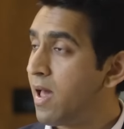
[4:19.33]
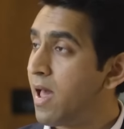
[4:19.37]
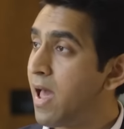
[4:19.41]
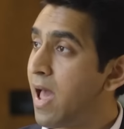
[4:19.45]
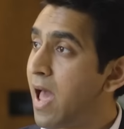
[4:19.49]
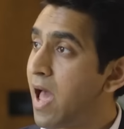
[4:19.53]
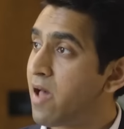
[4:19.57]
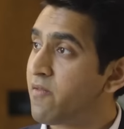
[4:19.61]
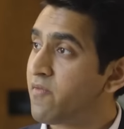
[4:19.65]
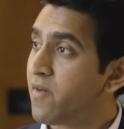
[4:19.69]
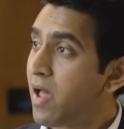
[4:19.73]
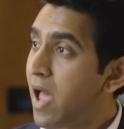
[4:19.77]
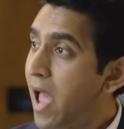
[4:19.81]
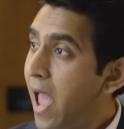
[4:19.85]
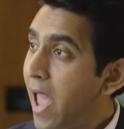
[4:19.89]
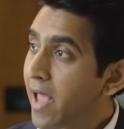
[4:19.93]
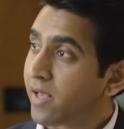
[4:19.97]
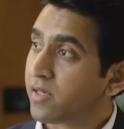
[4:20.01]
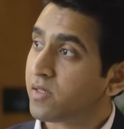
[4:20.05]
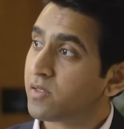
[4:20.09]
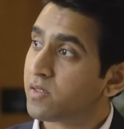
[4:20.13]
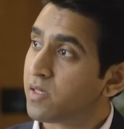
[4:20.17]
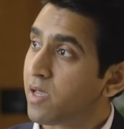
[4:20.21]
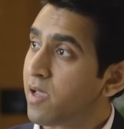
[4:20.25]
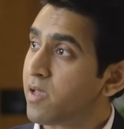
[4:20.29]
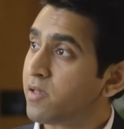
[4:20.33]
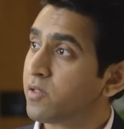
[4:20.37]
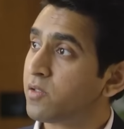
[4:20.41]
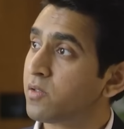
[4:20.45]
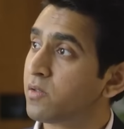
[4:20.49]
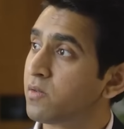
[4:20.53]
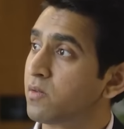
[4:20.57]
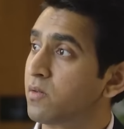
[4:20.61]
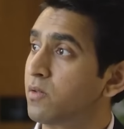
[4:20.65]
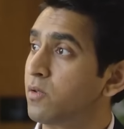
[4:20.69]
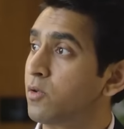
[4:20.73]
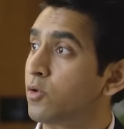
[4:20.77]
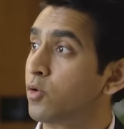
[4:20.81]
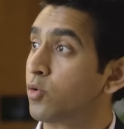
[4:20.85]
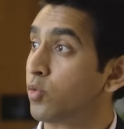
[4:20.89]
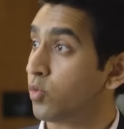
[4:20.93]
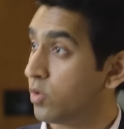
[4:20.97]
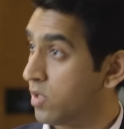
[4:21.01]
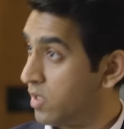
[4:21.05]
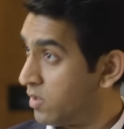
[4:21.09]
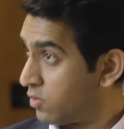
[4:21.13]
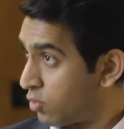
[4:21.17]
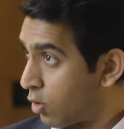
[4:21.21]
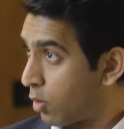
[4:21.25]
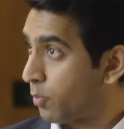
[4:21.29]
have access to
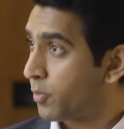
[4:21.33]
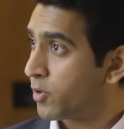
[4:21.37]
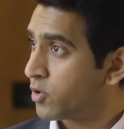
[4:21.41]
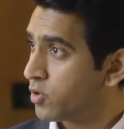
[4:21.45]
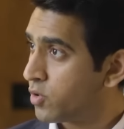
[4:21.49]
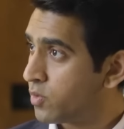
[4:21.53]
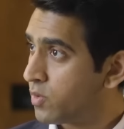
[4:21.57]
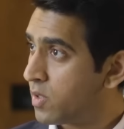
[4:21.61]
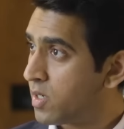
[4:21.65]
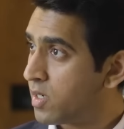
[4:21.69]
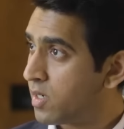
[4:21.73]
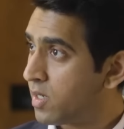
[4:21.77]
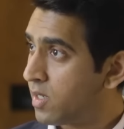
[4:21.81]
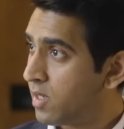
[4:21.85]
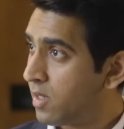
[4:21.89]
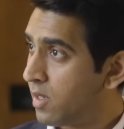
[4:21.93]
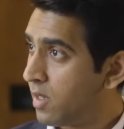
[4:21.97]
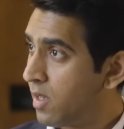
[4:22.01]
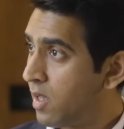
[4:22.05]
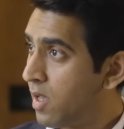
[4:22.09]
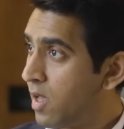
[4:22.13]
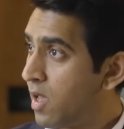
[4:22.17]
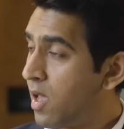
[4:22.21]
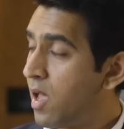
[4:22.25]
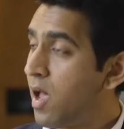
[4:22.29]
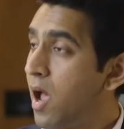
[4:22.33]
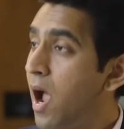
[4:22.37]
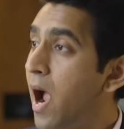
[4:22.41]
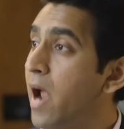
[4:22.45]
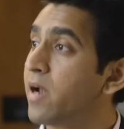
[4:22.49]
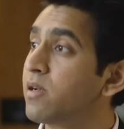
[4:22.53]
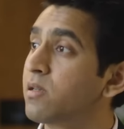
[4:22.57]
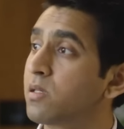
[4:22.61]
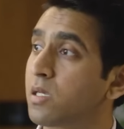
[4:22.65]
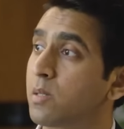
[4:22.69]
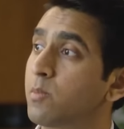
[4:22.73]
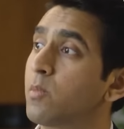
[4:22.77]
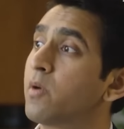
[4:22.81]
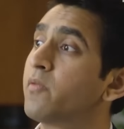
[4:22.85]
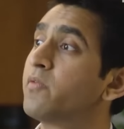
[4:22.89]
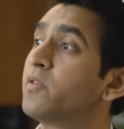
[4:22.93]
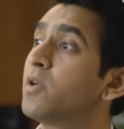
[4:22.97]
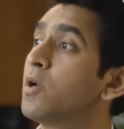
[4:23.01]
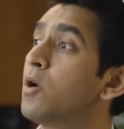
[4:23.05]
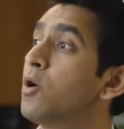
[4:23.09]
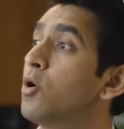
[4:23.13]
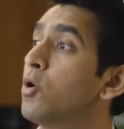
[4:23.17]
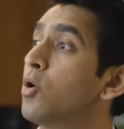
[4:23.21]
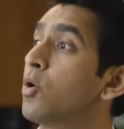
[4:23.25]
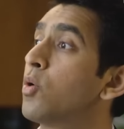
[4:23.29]
this opportunity at some of the
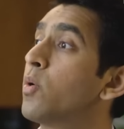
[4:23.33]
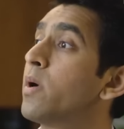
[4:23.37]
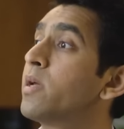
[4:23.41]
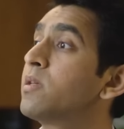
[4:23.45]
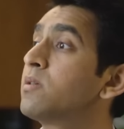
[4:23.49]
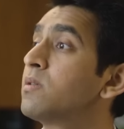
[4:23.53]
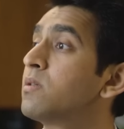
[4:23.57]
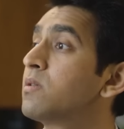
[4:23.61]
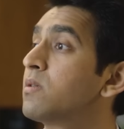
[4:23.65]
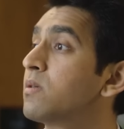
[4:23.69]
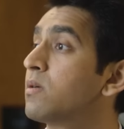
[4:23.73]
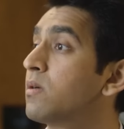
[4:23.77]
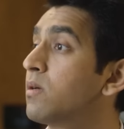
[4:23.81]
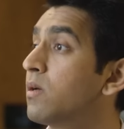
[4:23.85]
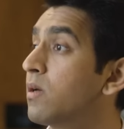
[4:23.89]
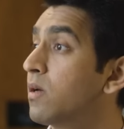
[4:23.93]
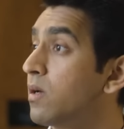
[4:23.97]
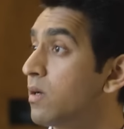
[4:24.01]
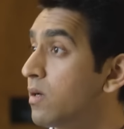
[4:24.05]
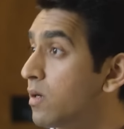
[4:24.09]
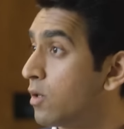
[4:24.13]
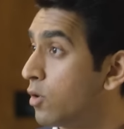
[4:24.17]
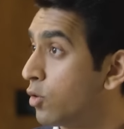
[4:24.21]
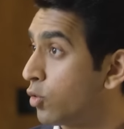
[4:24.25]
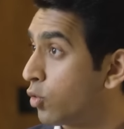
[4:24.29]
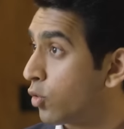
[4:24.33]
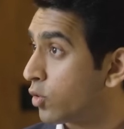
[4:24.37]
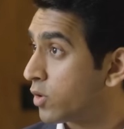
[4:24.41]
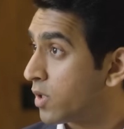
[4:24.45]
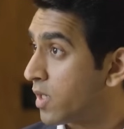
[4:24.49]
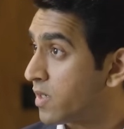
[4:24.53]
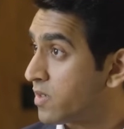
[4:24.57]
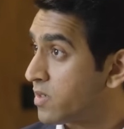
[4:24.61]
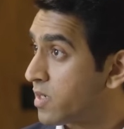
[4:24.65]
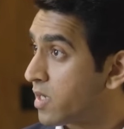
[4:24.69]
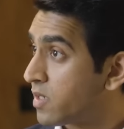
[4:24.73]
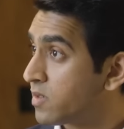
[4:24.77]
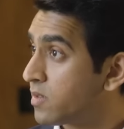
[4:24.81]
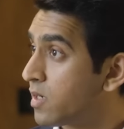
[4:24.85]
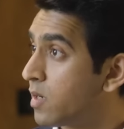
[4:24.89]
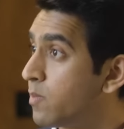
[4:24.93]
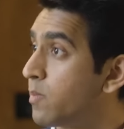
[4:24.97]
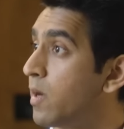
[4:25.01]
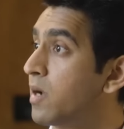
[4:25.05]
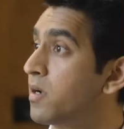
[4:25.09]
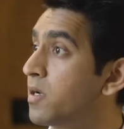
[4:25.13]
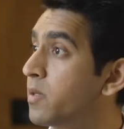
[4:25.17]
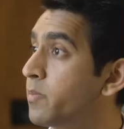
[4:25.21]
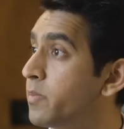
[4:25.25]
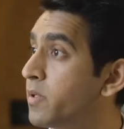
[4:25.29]
lowest growth adjusted
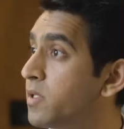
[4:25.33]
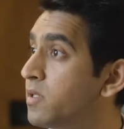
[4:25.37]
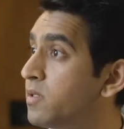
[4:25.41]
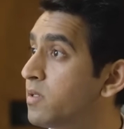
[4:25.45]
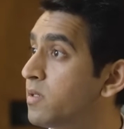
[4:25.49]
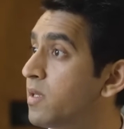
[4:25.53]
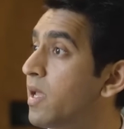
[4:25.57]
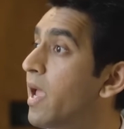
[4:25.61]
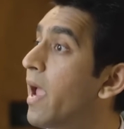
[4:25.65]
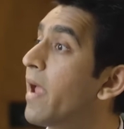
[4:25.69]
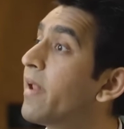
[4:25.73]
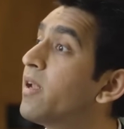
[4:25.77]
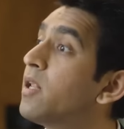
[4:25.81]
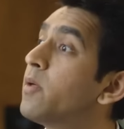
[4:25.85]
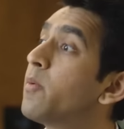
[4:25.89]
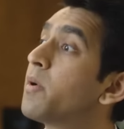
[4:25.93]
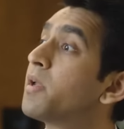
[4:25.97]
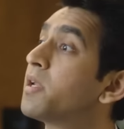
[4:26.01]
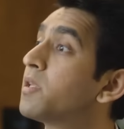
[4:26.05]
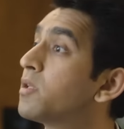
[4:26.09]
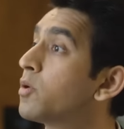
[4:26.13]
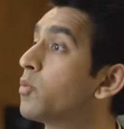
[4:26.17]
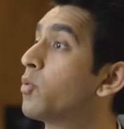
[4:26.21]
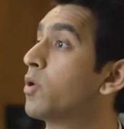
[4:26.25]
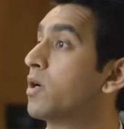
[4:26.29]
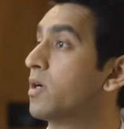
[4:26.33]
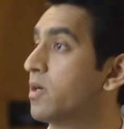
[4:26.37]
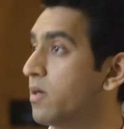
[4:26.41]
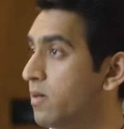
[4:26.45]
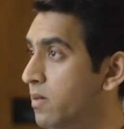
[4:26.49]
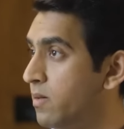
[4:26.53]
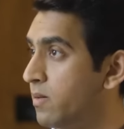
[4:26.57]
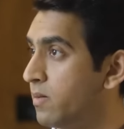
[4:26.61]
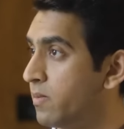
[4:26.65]
multiples anywhere in the world.